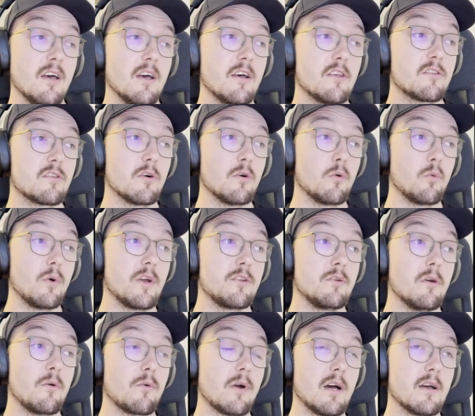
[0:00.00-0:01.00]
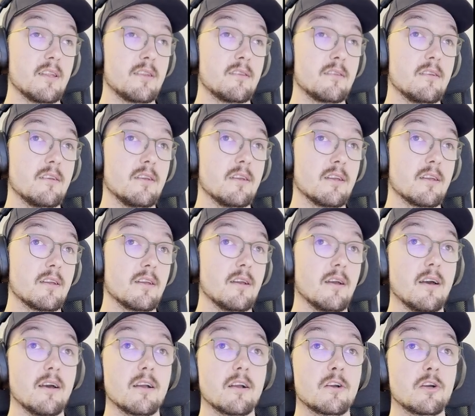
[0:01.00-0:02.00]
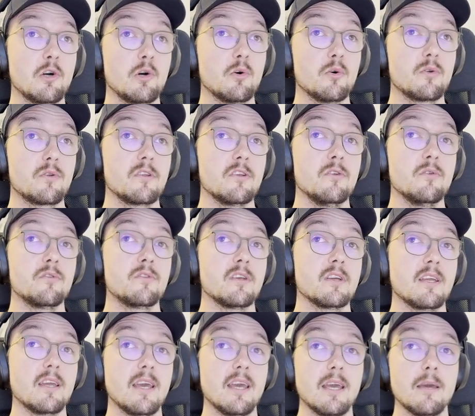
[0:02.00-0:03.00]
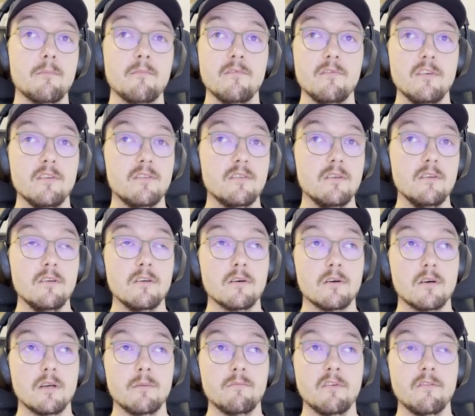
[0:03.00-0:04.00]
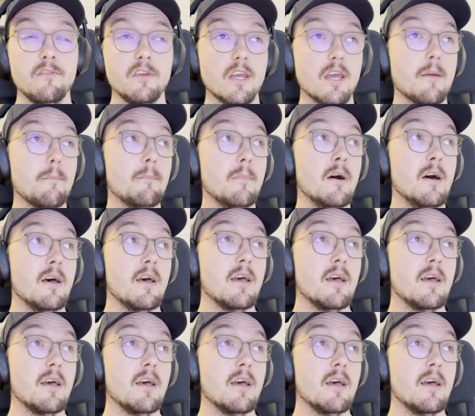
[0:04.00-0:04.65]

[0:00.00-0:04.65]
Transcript: So when you're writing code using MVC or MVVM,